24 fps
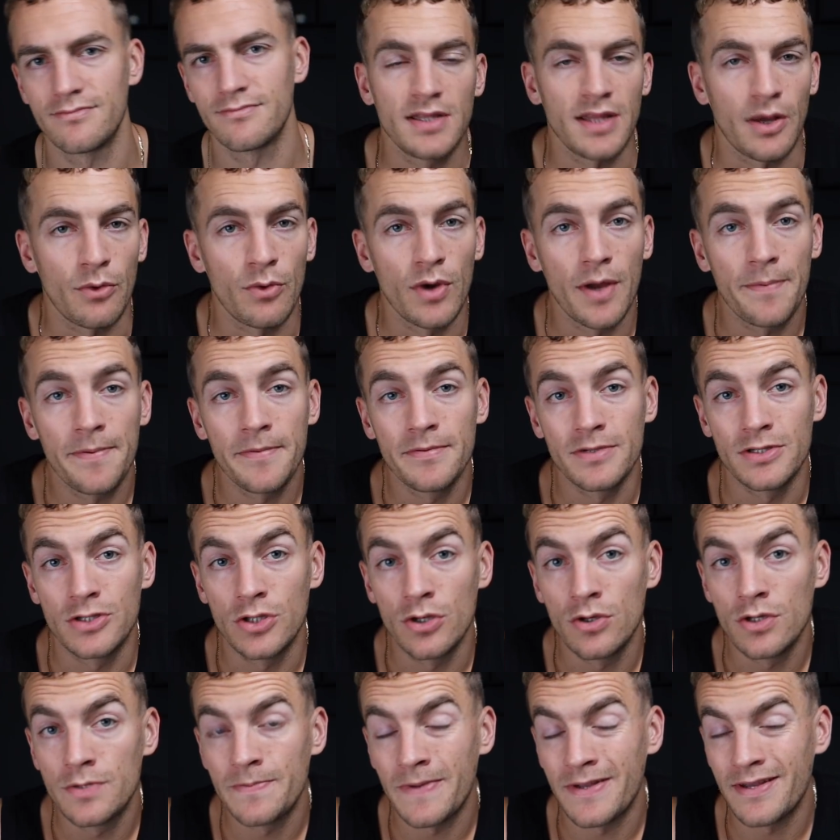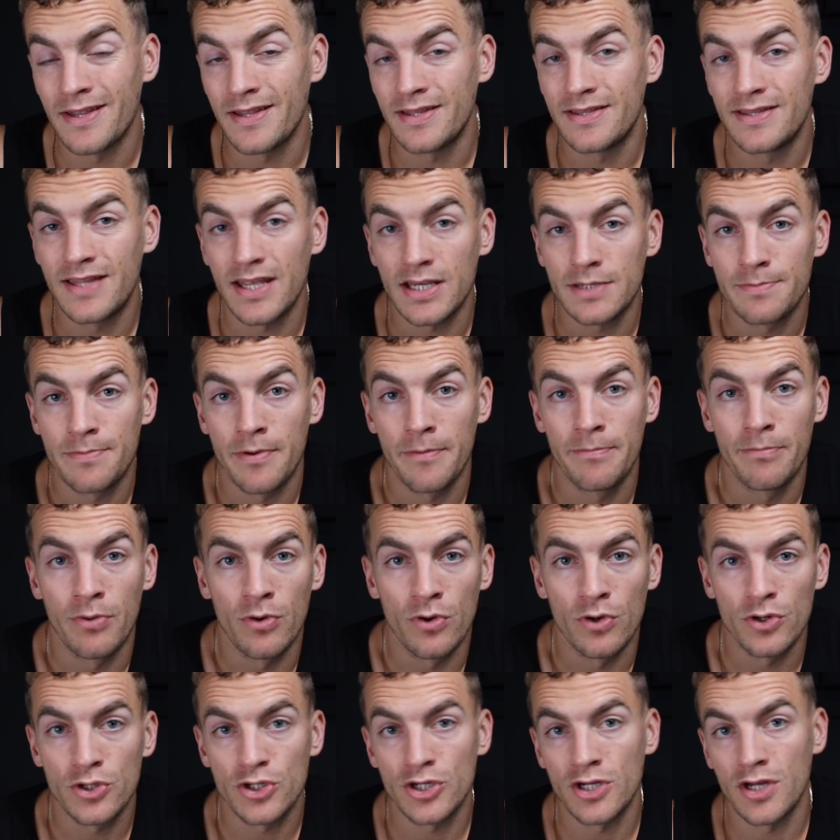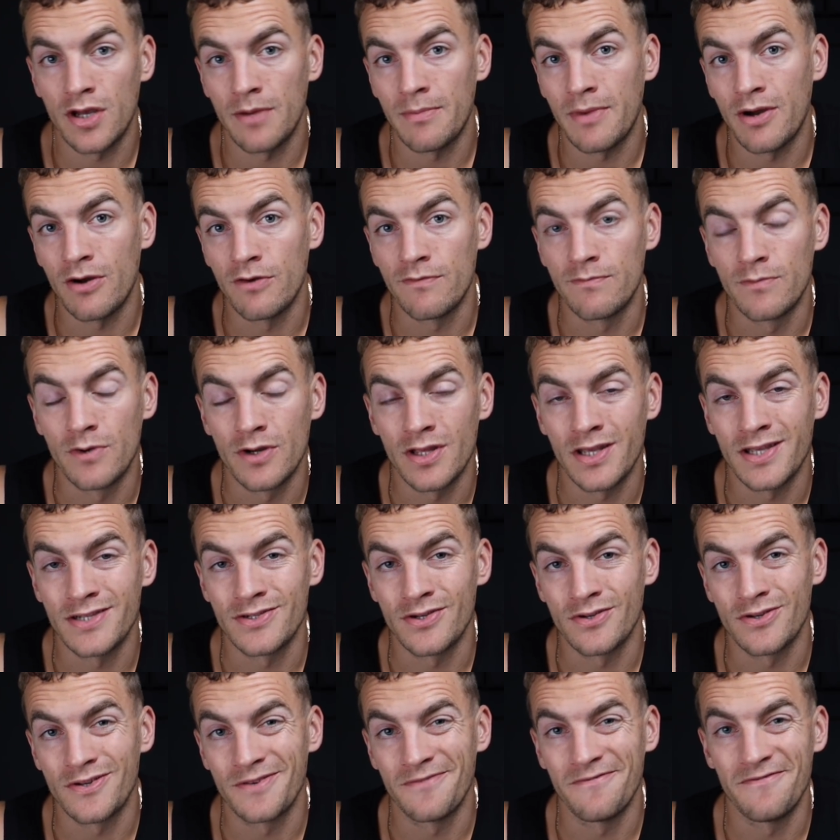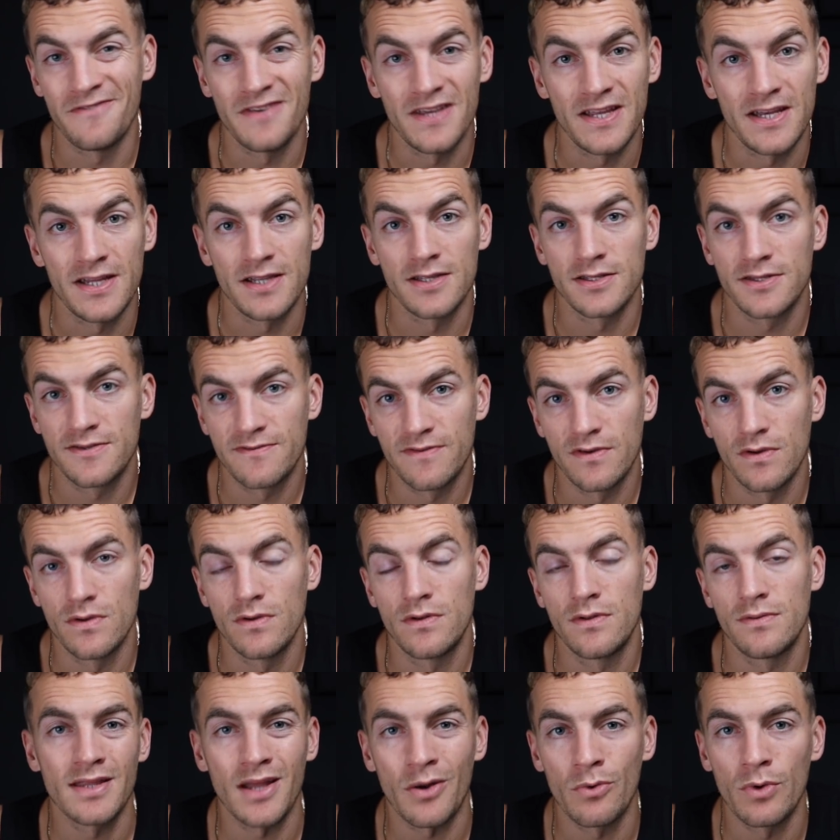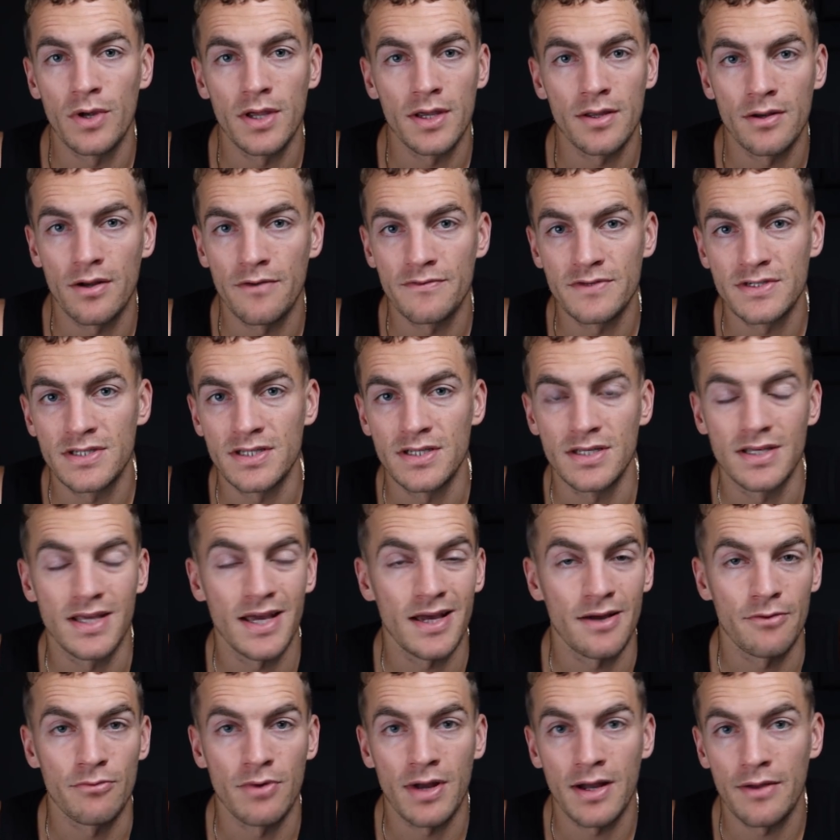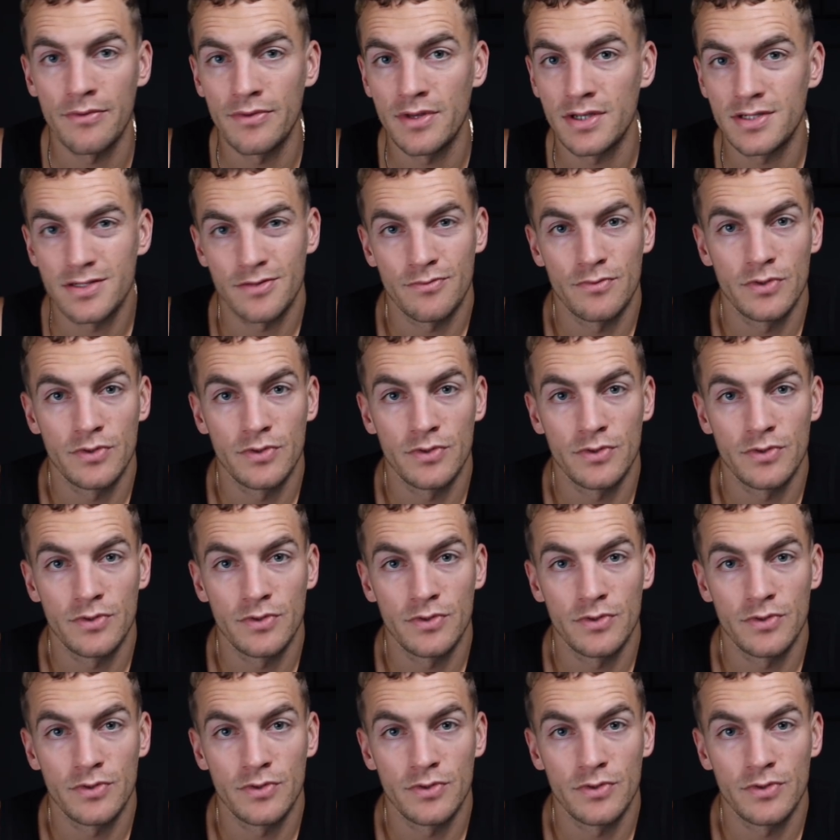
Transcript: Now, where people do spend a disproportionate amount of money is on convenience food. Now, where you can obviously get around this and